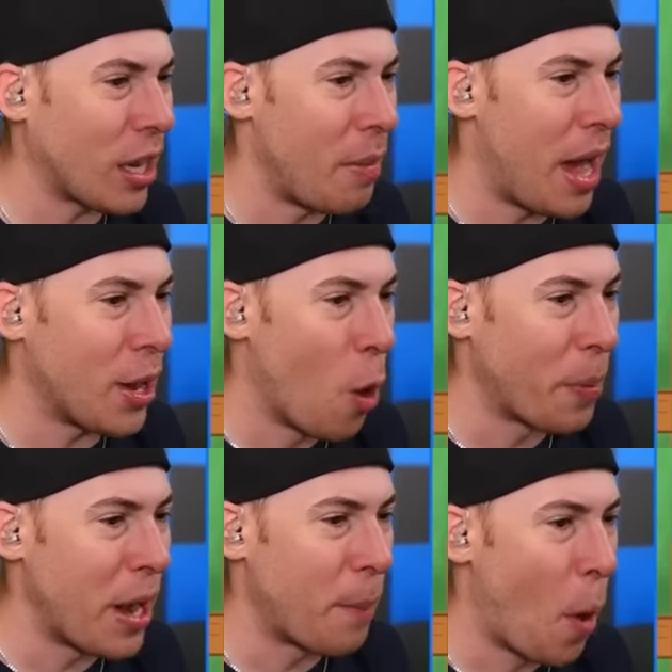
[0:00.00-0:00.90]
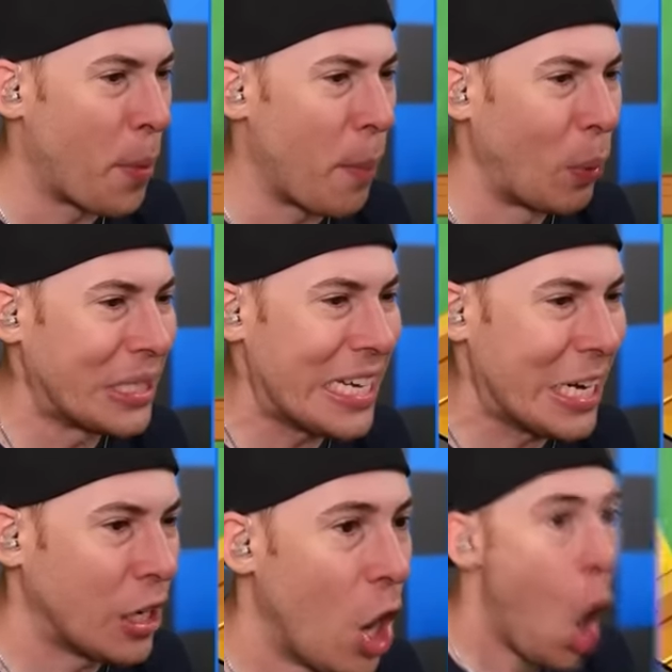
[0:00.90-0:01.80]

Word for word: Come on. Open up. Open up. What's in here?